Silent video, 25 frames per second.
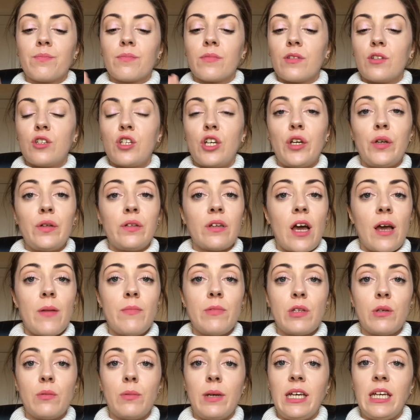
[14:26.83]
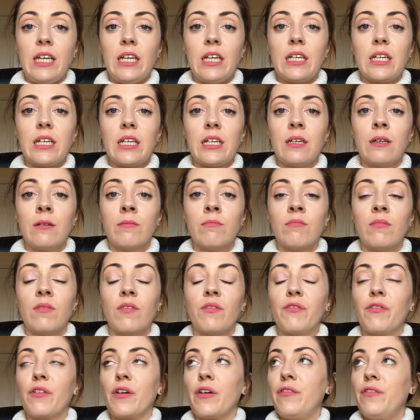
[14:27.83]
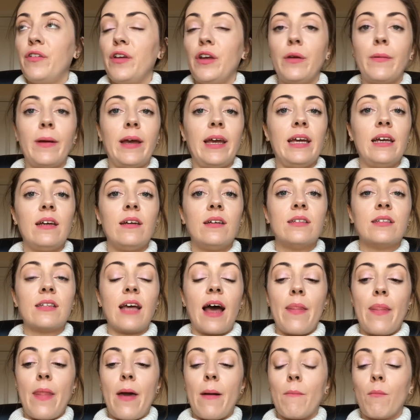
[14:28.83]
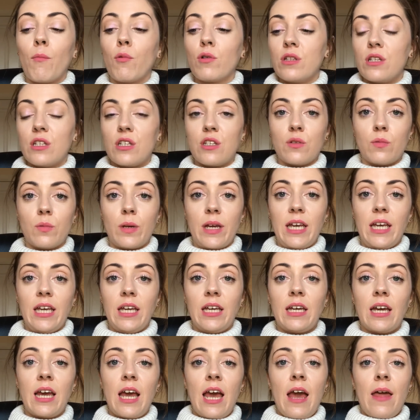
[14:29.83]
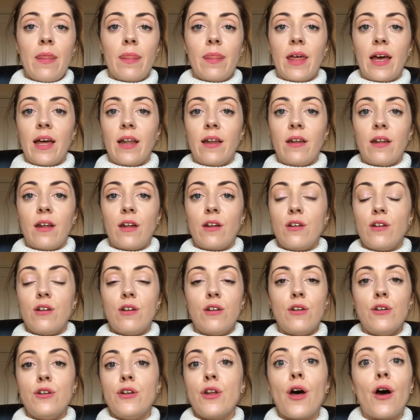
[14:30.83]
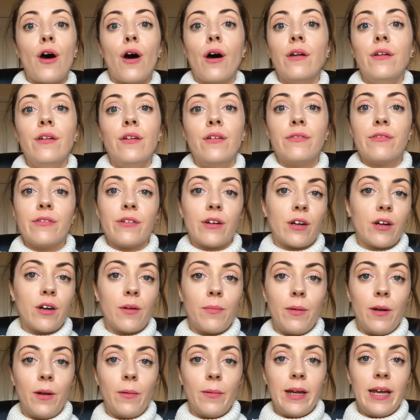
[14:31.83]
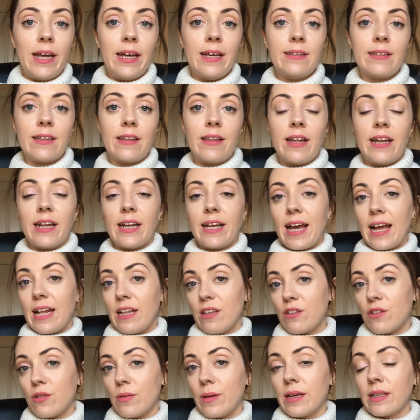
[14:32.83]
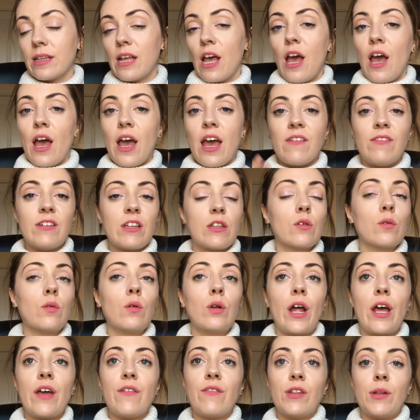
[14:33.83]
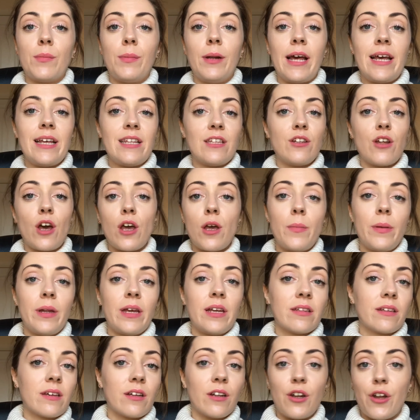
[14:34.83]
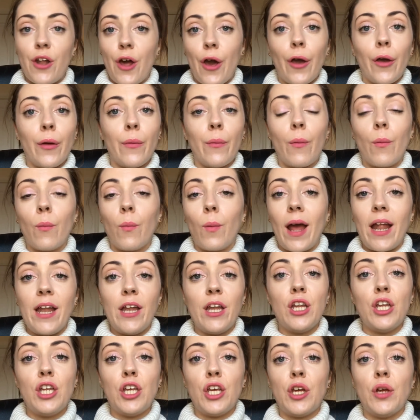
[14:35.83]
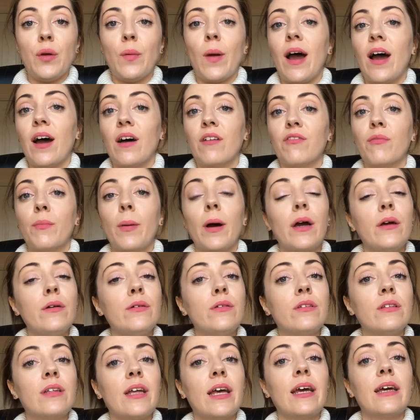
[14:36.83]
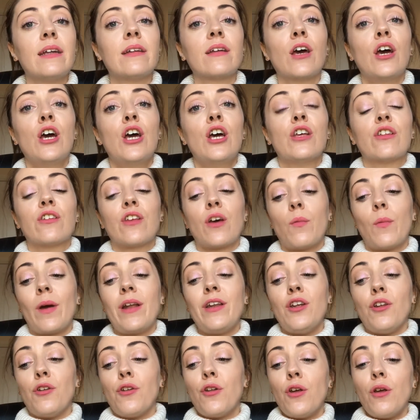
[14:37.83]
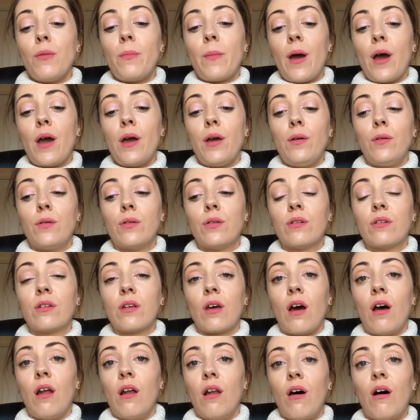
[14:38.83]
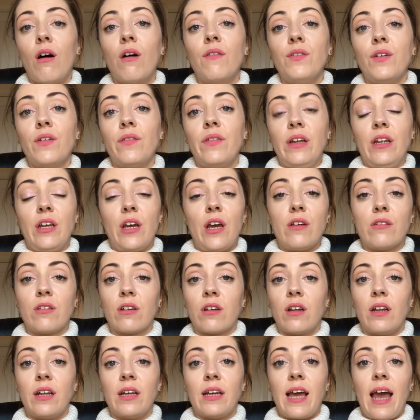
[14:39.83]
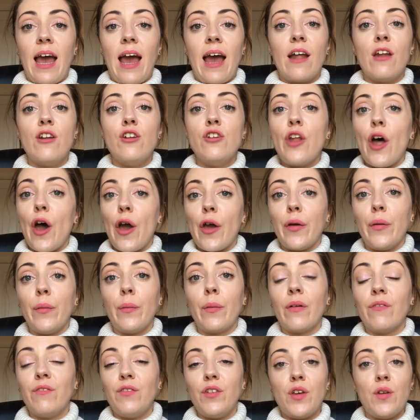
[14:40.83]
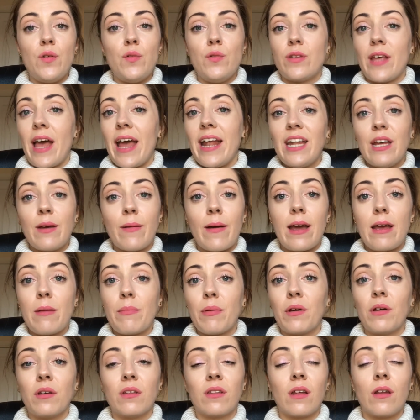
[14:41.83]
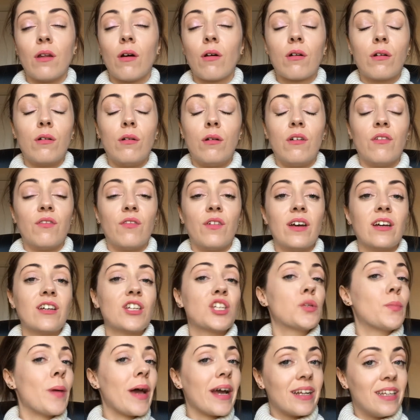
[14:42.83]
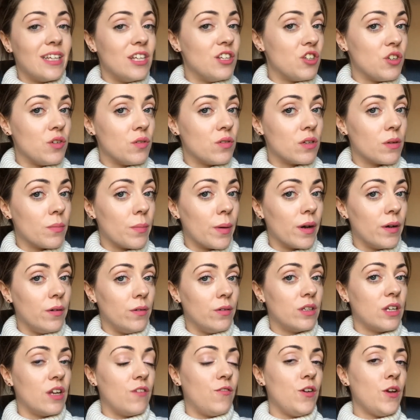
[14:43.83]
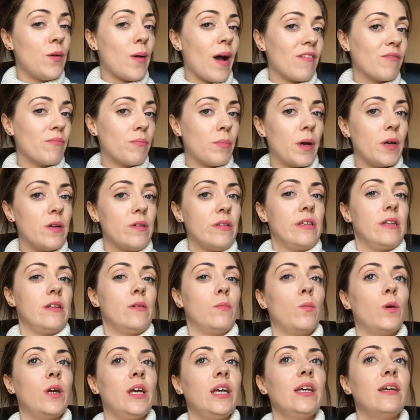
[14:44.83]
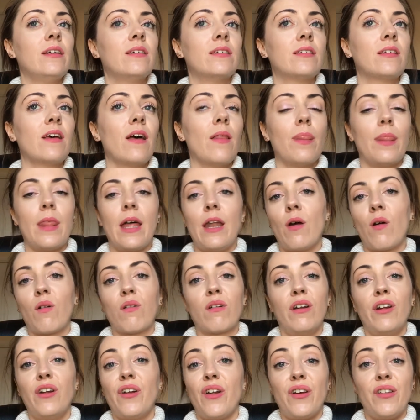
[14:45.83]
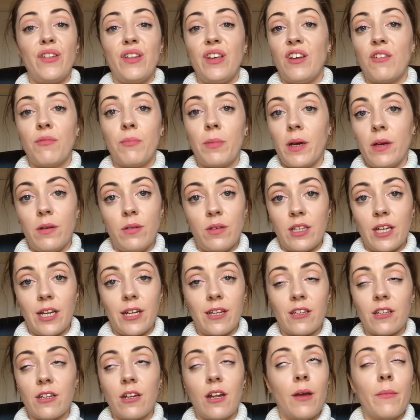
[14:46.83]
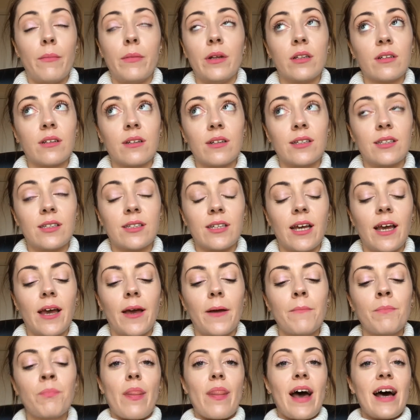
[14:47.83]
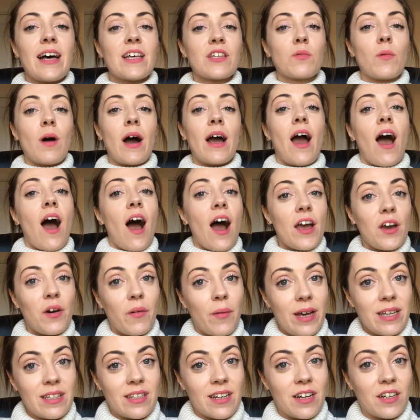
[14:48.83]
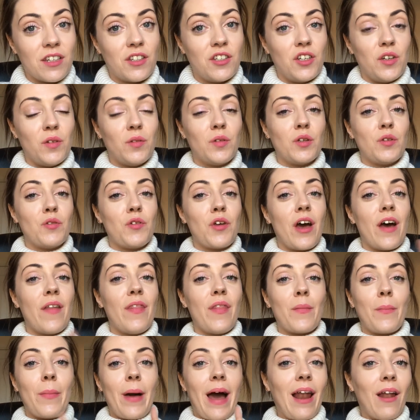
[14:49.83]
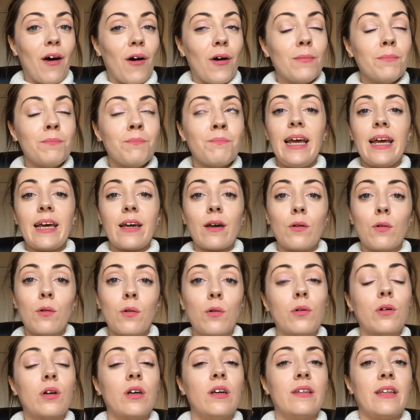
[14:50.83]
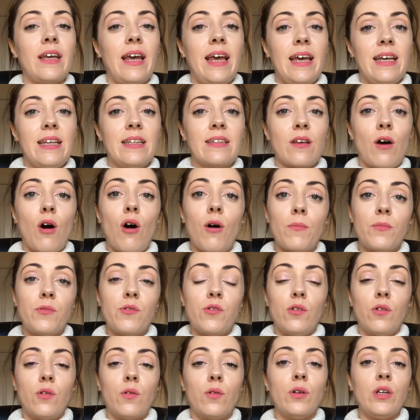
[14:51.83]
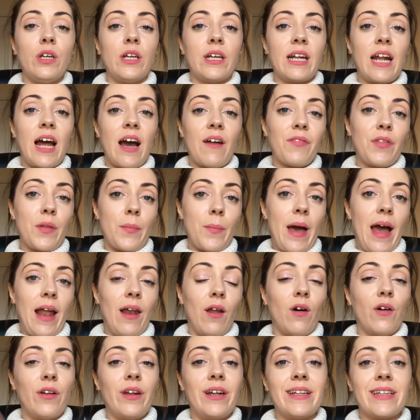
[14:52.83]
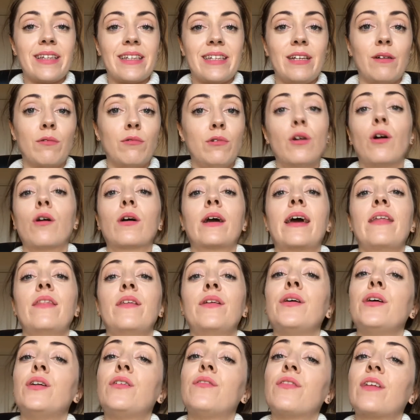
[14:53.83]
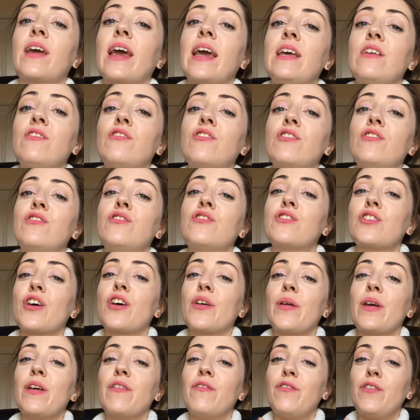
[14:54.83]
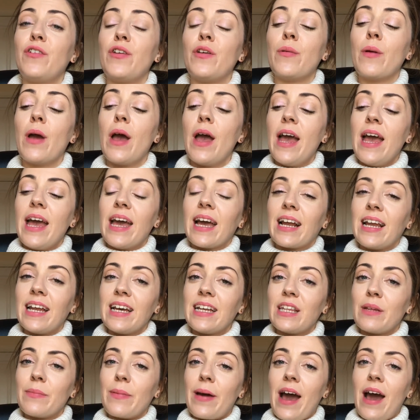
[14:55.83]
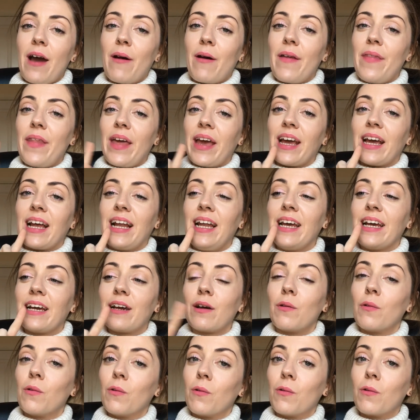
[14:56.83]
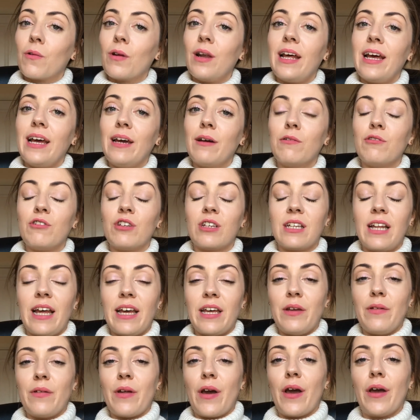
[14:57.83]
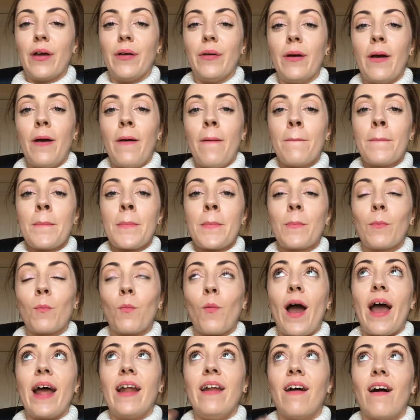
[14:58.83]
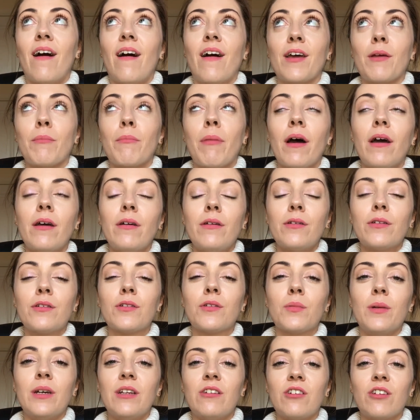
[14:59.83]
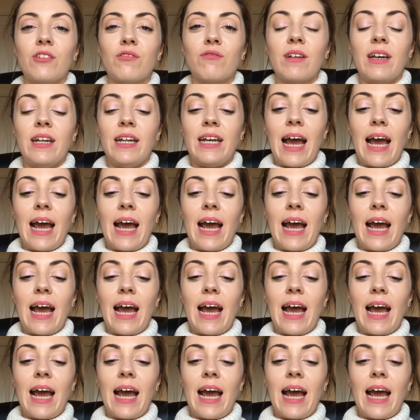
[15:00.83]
2 times a week for a few weeks and then once a week, then none for a couple of weeks, and then again 2 weeks. If it's all over the place, nobody is going to know when you have posted. So when you do post, a lot of your videos are going to get no views anyway, because they're not going to have expected you to post. If you haven't posted in weeks, they're not going to know that you've posted, so nobody's going to see it. That's why I always ask you to turn the bell on. Click all, because it is optional. You can have the bell on and still not get the notifications. So if you click the bell and then click all, it will just let you know when I post, which is really